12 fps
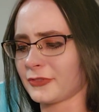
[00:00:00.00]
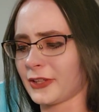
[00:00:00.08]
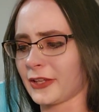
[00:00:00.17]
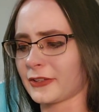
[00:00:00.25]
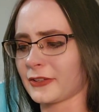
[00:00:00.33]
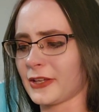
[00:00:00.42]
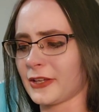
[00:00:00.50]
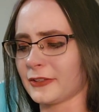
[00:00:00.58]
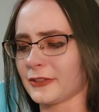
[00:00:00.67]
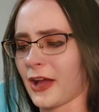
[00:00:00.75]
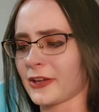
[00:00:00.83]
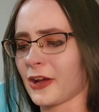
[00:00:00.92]
like,
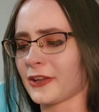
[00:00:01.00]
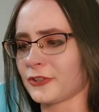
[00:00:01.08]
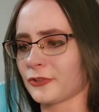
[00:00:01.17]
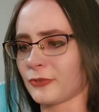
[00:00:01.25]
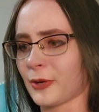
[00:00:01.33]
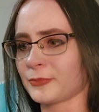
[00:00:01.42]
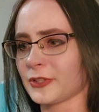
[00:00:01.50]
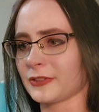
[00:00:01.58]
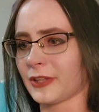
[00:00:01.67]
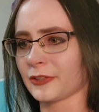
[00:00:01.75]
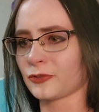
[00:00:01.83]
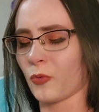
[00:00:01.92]
and I got interrupted
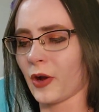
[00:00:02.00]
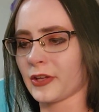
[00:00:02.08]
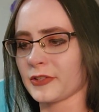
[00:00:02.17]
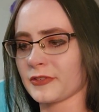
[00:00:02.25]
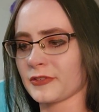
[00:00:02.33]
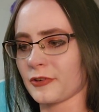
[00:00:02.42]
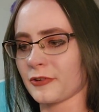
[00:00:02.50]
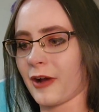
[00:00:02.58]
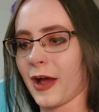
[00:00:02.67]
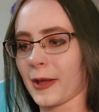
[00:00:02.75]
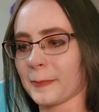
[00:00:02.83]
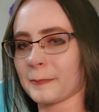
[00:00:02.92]
like twice, so
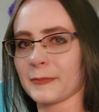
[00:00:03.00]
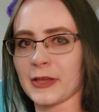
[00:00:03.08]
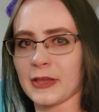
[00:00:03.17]
I'm